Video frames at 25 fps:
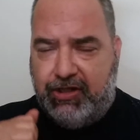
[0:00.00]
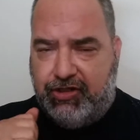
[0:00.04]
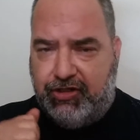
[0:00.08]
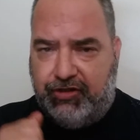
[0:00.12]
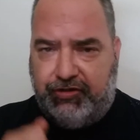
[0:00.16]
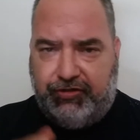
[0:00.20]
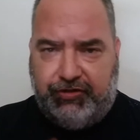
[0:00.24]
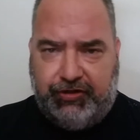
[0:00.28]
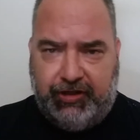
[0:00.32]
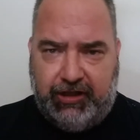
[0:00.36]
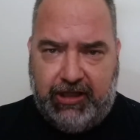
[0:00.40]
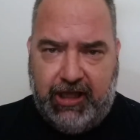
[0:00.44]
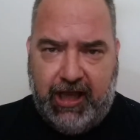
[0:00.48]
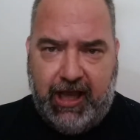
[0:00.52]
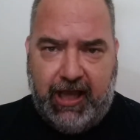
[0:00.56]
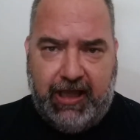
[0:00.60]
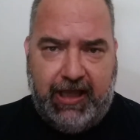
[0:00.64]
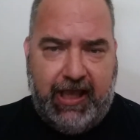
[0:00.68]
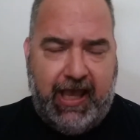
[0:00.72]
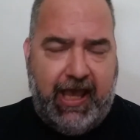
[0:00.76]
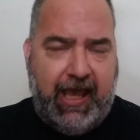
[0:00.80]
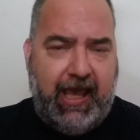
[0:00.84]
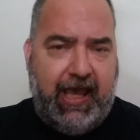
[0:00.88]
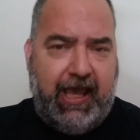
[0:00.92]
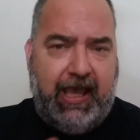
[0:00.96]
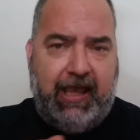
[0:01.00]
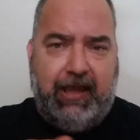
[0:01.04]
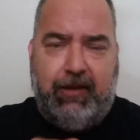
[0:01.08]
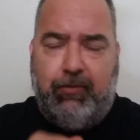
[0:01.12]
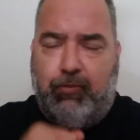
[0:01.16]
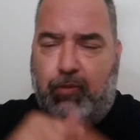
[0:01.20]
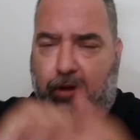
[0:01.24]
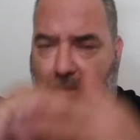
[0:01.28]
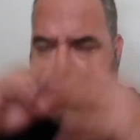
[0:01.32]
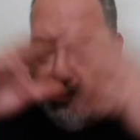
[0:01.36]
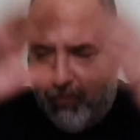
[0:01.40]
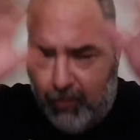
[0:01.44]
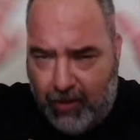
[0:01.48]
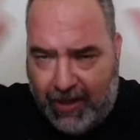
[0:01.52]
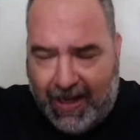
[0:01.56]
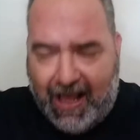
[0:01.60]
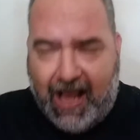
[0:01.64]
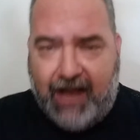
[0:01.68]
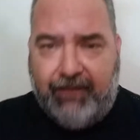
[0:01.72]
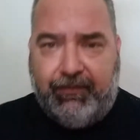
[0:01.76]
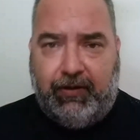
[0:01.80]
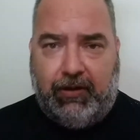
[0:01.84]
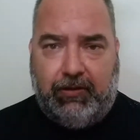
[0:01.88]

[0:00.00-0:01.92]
CIA, whatever,